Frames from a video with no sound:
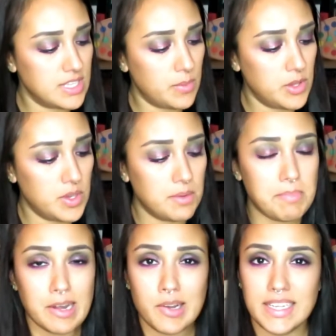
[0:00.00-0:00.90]
That way you get a
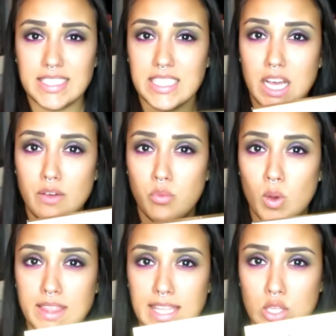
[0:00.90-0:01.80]
better idea of
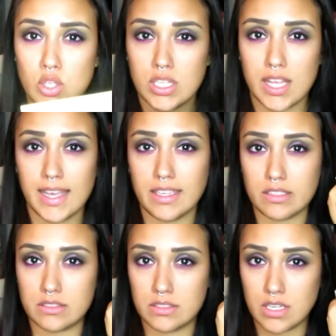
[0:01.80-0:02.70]
what they look
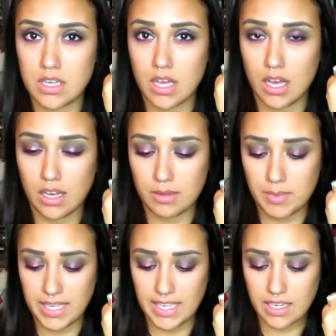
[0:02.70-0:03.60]
like on
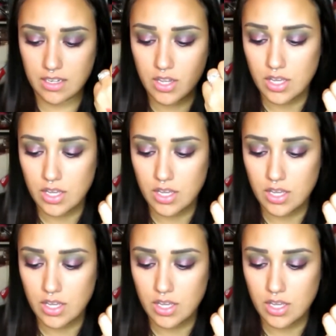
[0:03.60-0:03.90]
my hand.